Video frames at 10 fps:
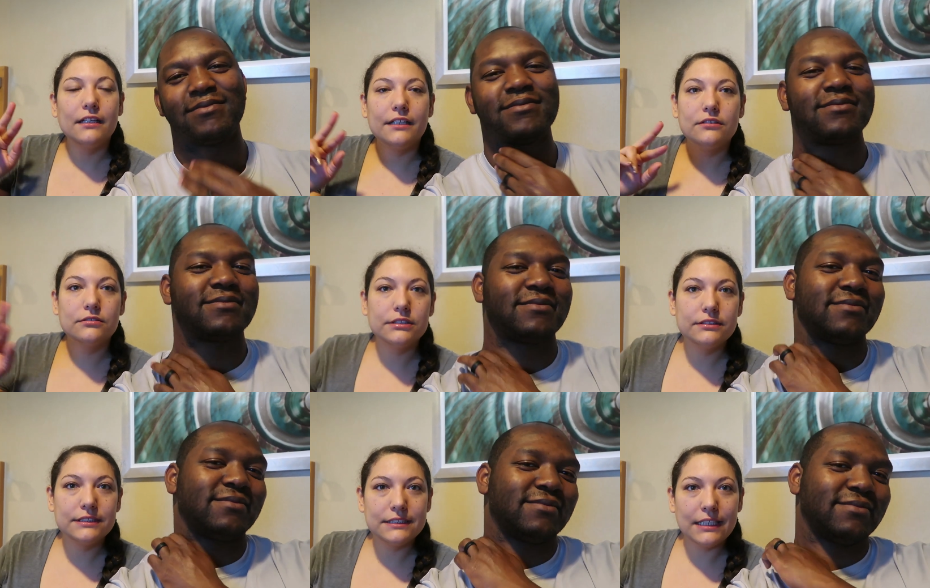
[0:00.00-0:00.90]
Speaker 1: like
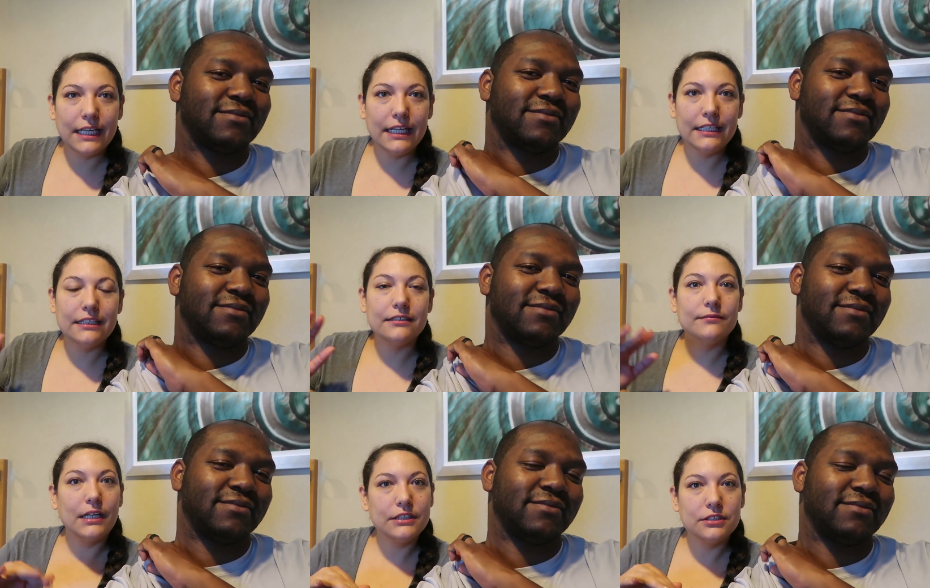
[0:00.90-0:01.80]
grilled steak
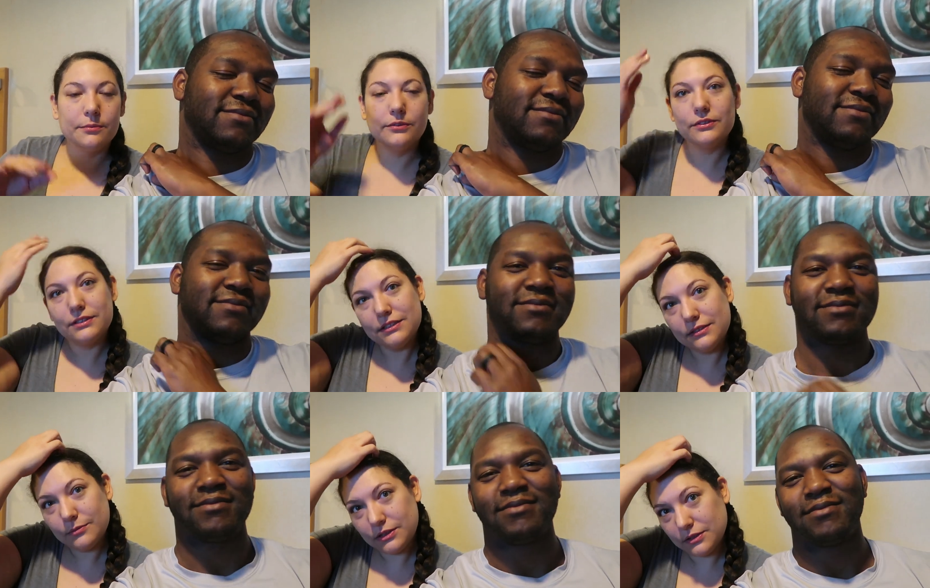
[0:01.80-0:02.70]
and vegetables,
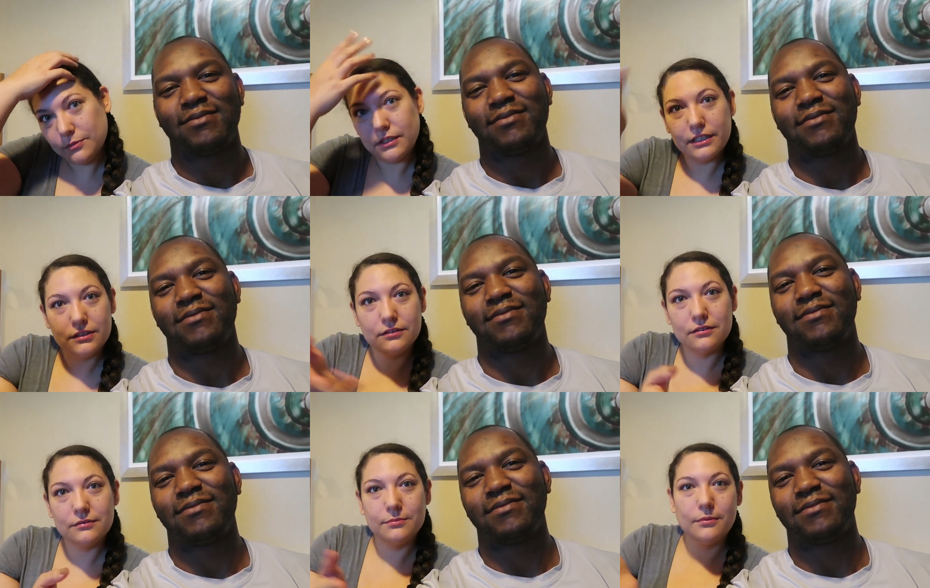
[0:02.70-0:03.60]
which is where
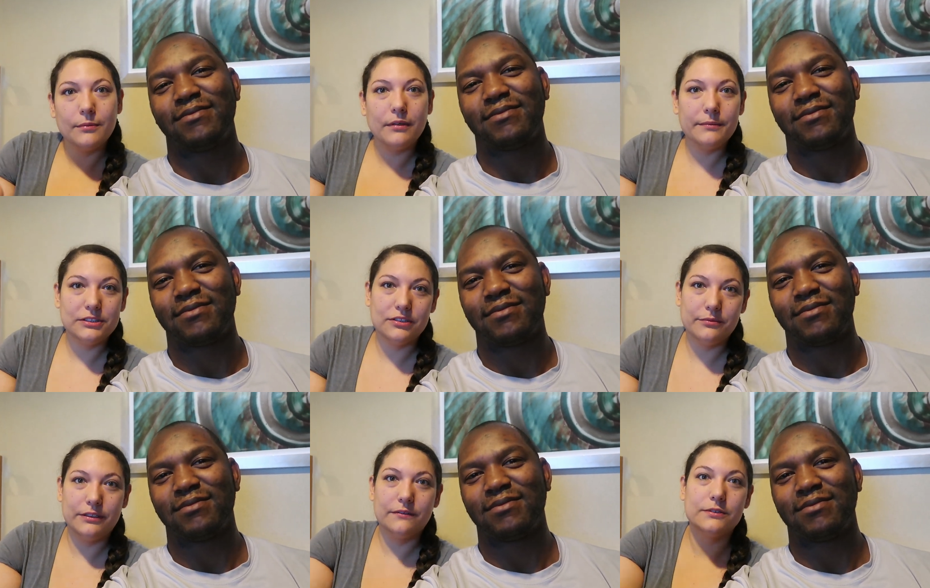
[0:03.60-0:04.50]
I, I probably
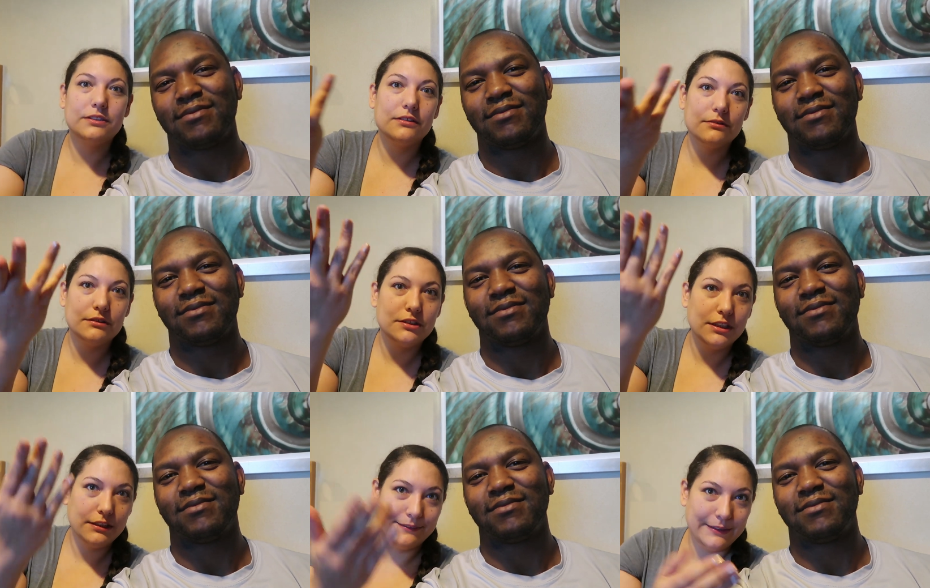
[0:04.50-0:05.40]
should have went over to the grilled
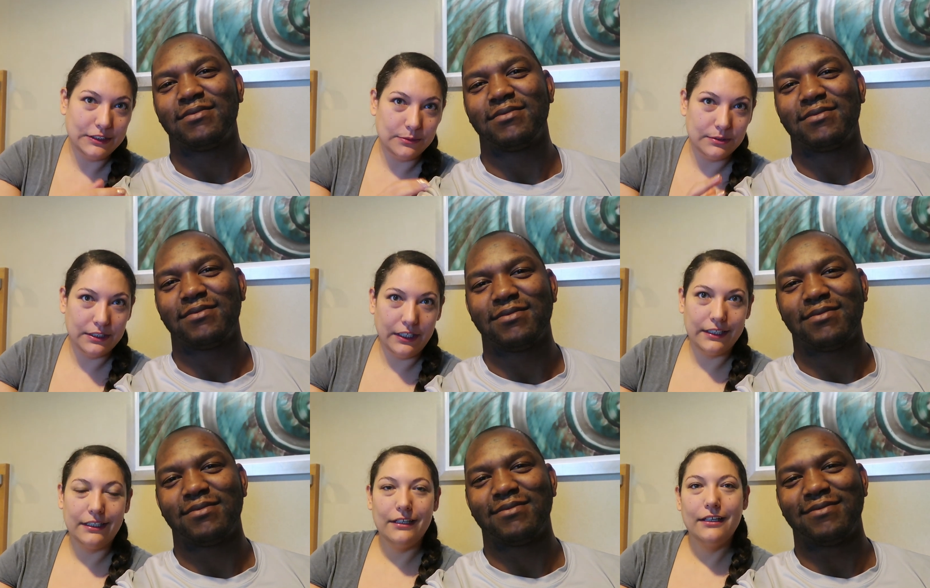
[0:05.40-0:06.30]
chicken and vegetable
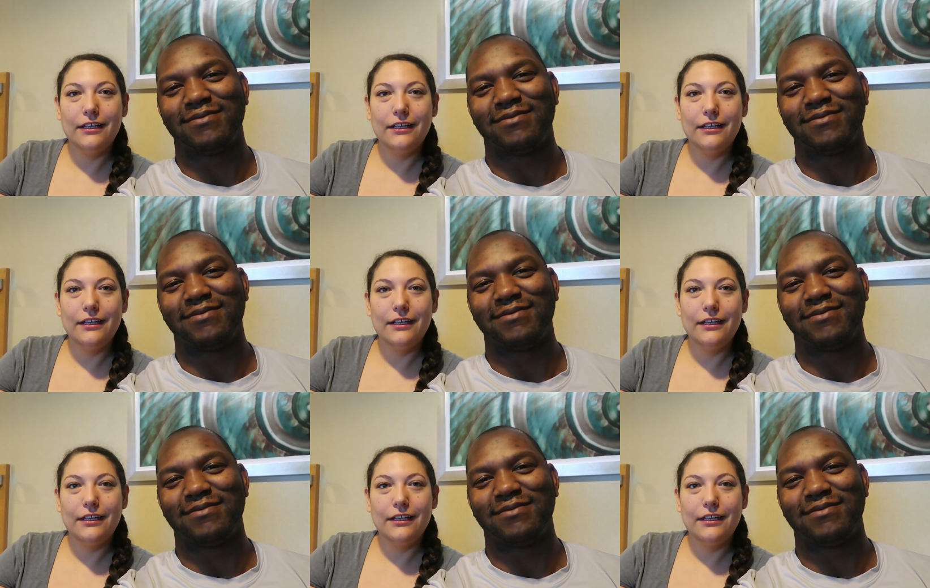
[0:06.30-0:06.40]
line.